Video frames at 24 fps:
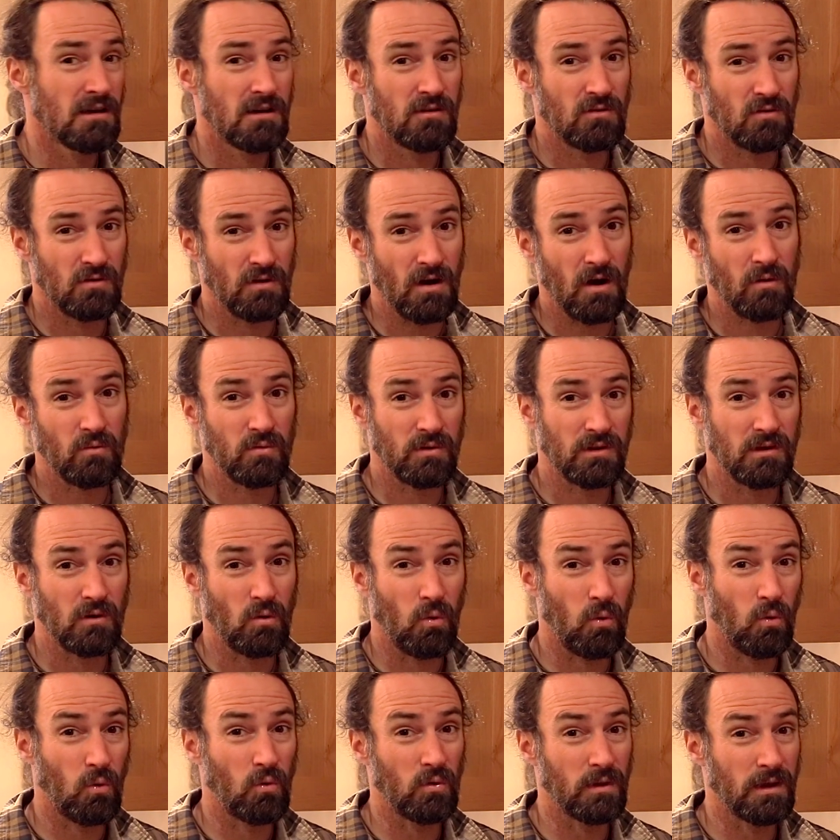They're not really
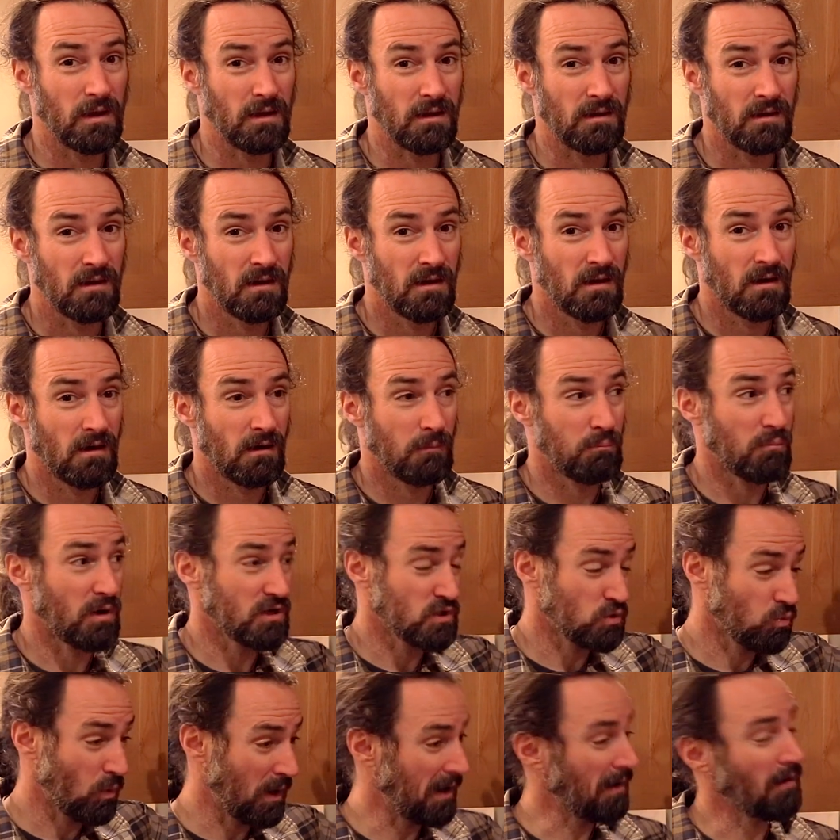holding
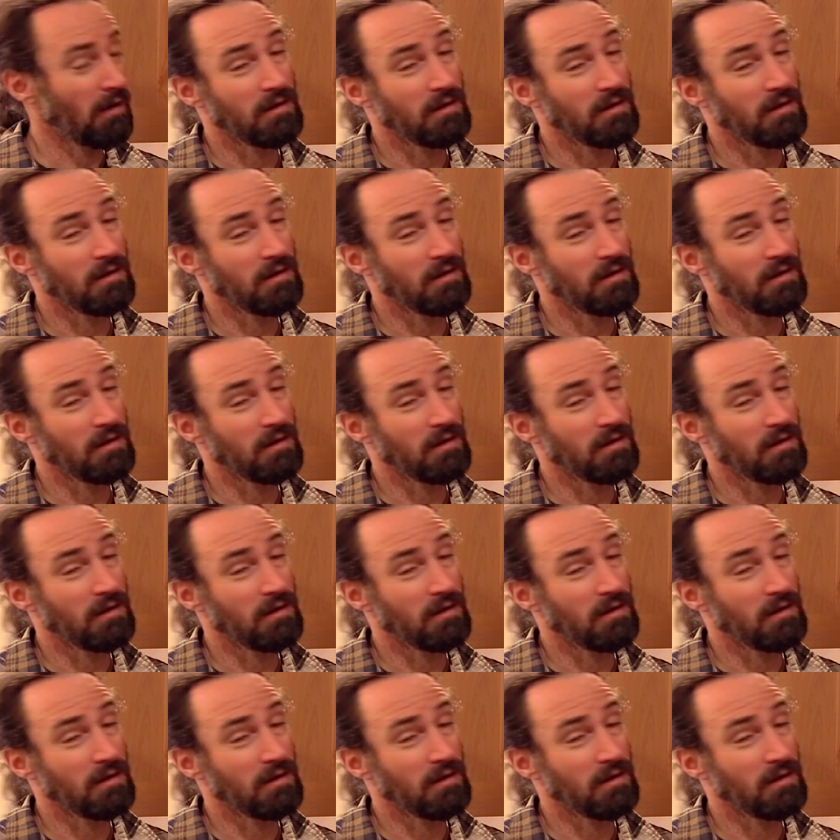much weight